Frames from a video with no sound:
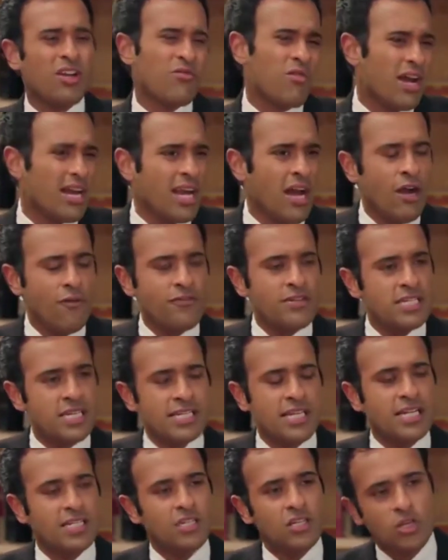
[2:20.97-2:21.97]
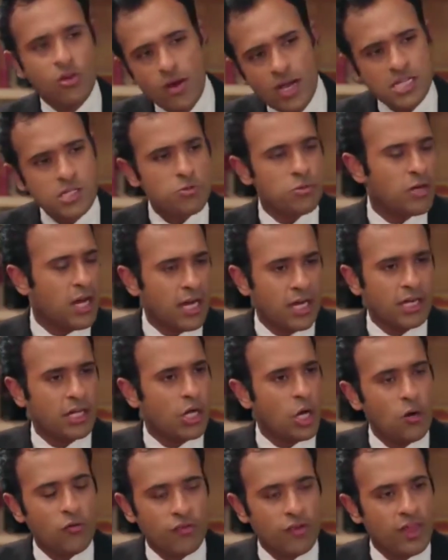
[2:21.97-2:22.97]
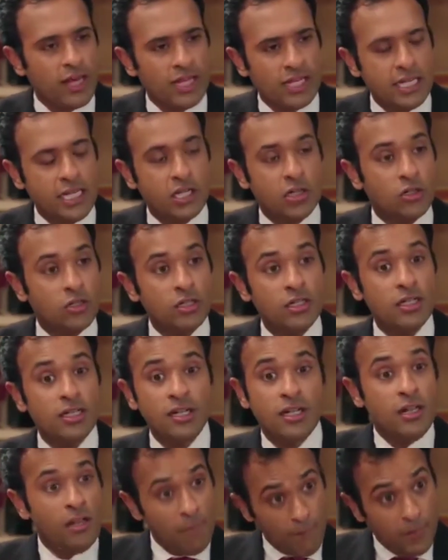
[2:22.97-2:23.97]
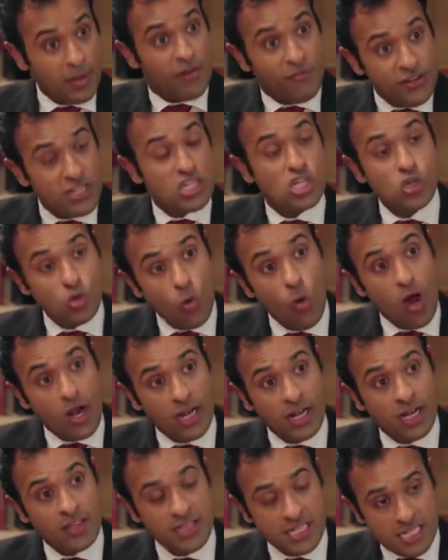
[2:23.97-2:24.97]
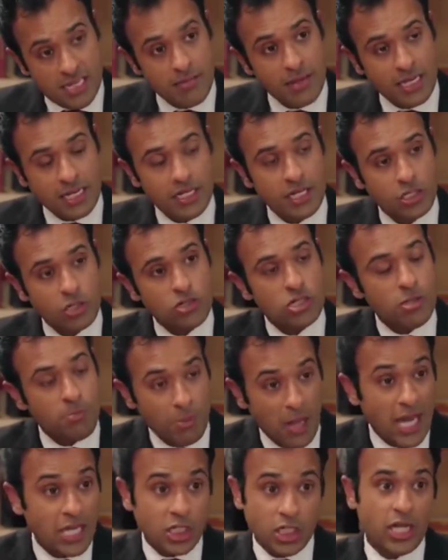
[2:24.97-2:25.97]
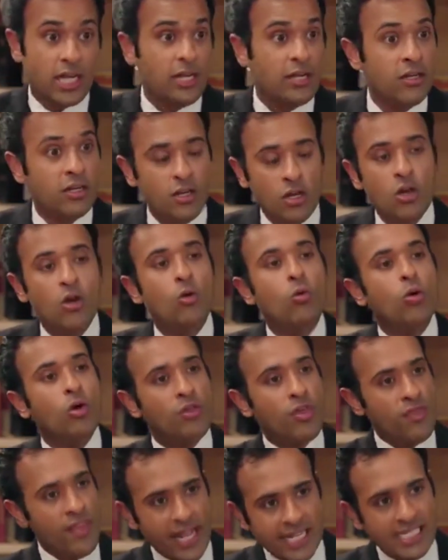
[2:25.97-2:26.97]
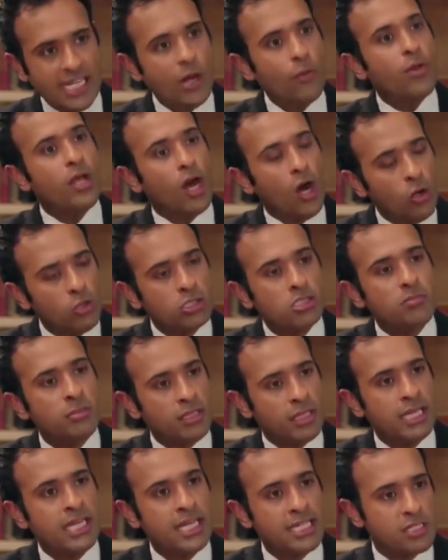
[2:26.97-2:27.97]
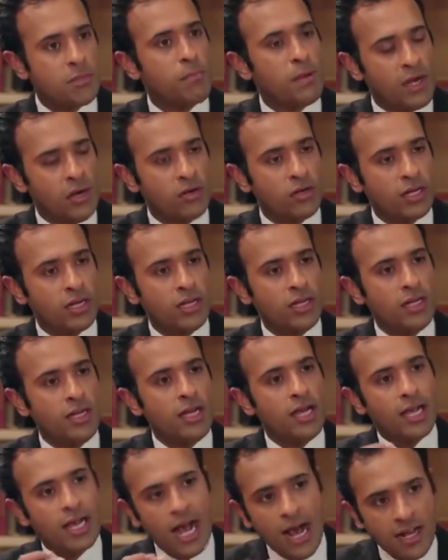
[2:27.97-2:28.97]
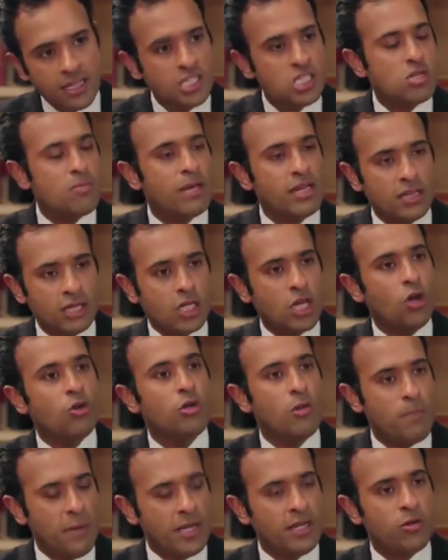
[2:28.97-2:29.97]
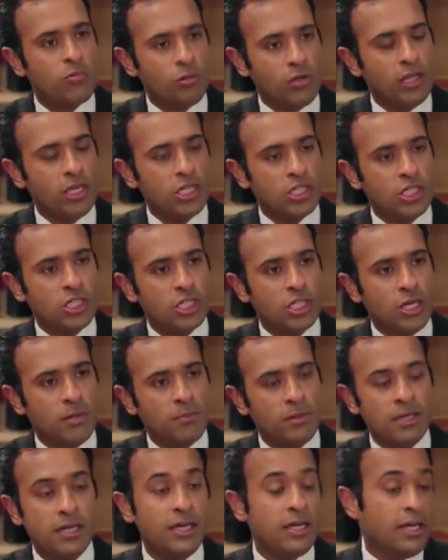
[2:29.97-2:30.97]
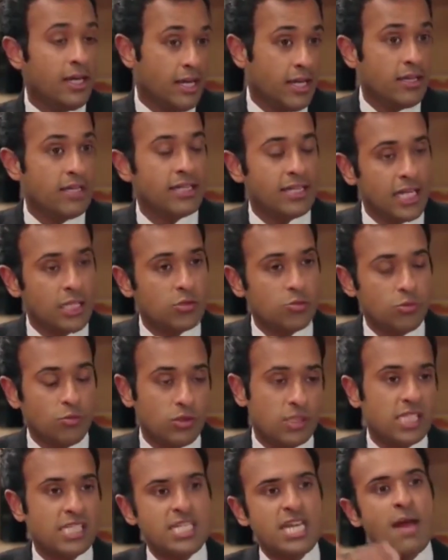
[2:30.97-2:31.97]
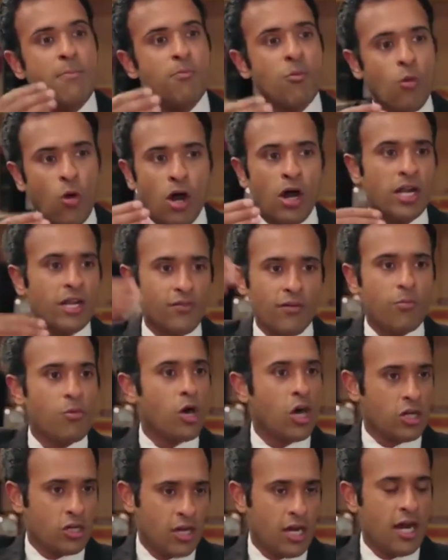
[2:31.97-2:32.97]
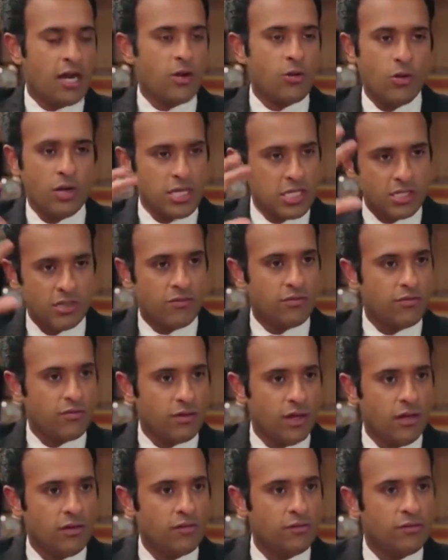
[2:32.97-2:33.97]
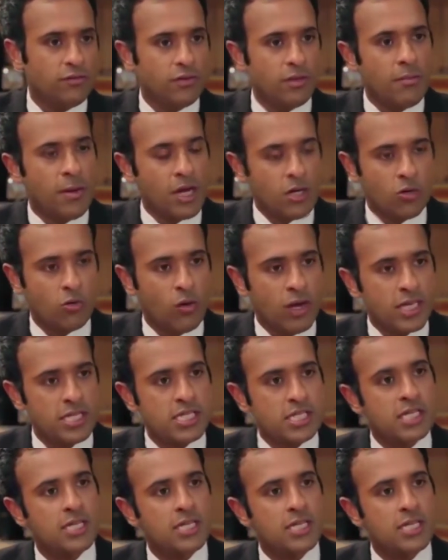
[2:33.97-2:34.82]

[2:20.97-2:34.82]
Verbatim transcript: And right now, if he says that to the US, we're not going to go for that deal. But if he's squatting on the semiconductor supply chain, well, then that's how we ultimately get to parity, consummate the codependent relationship. And I think that's step one of a broader conquest of, of the modern West.